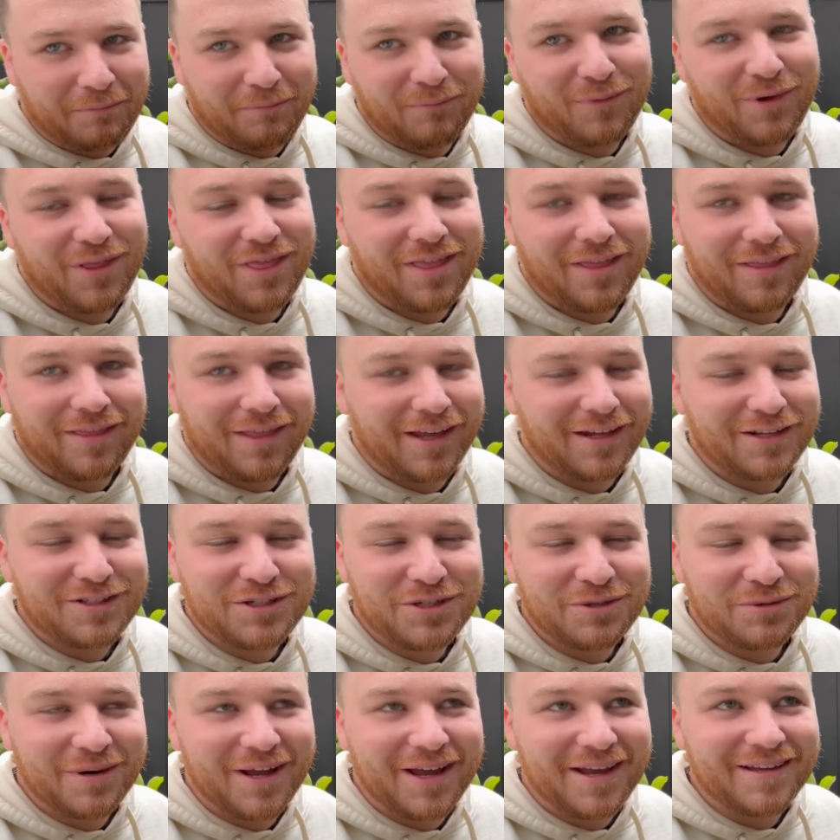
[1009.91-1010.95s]
within like
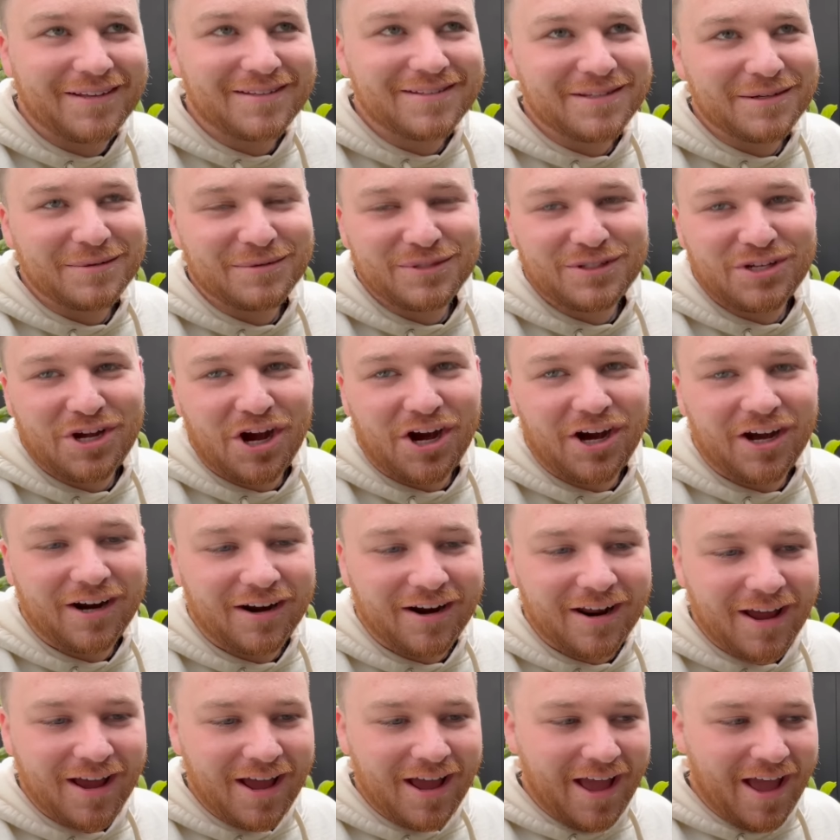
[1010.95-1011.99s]
two days. It was gone
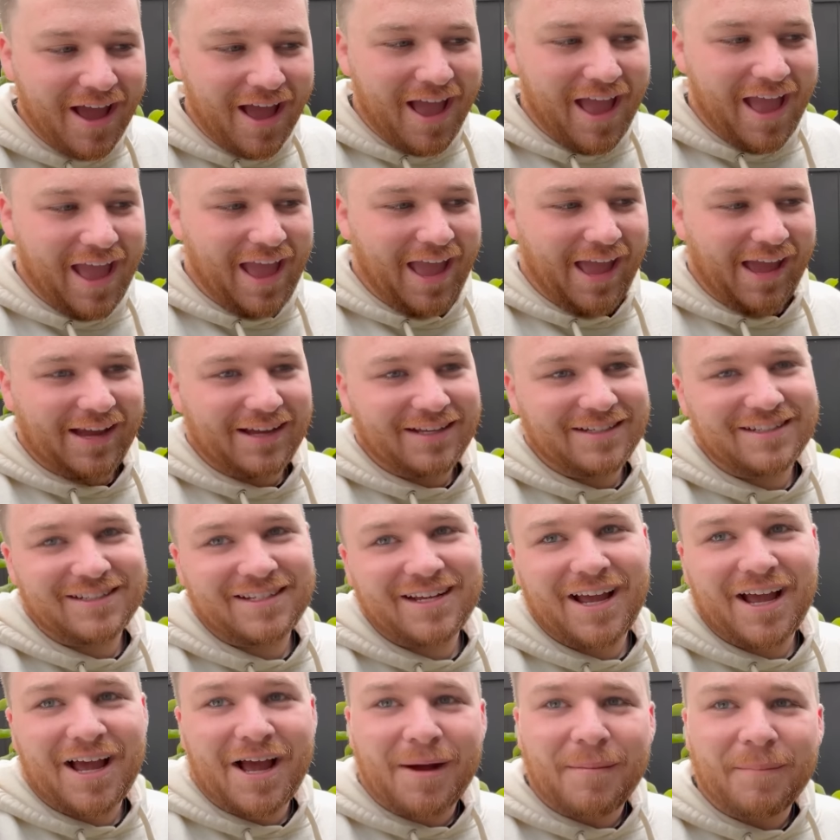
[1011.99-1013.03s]
and
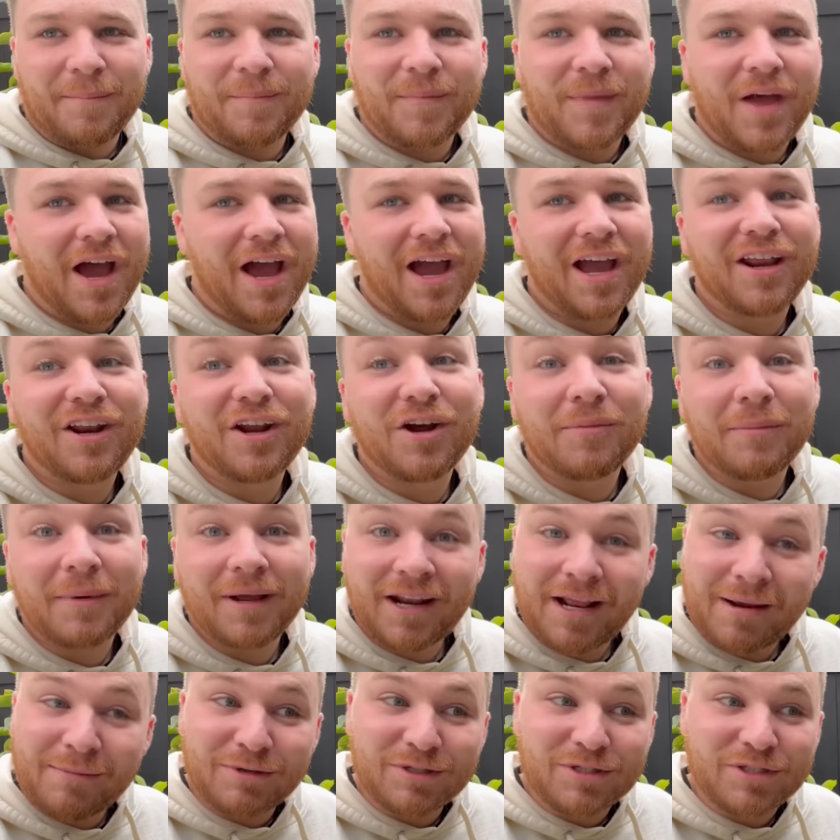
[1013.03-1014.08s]
um, I know my
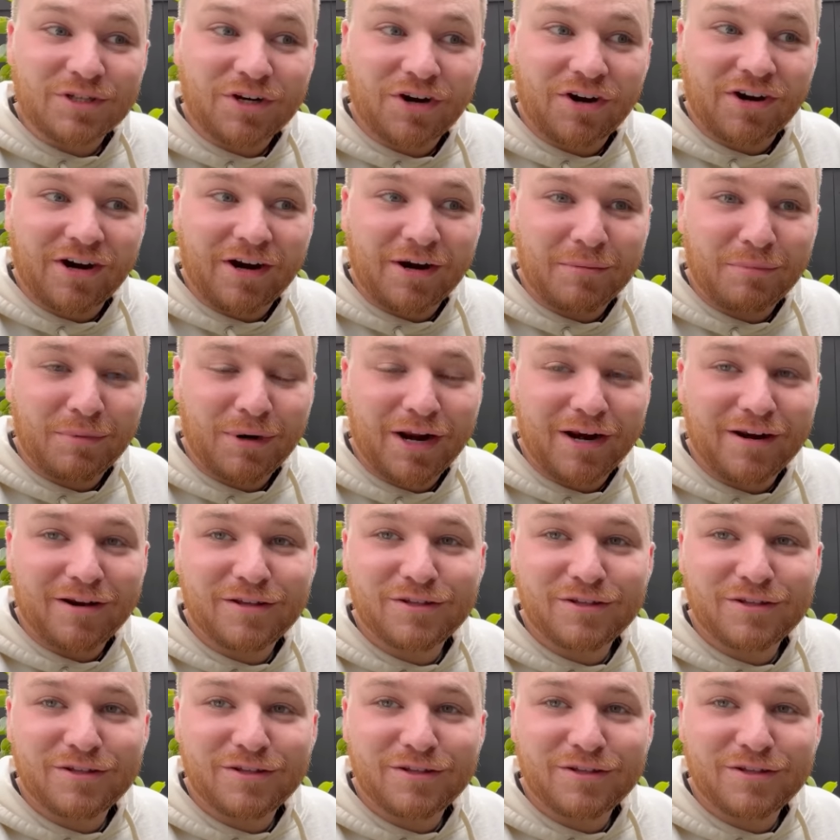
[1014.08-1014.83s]
neighbors are out of bread.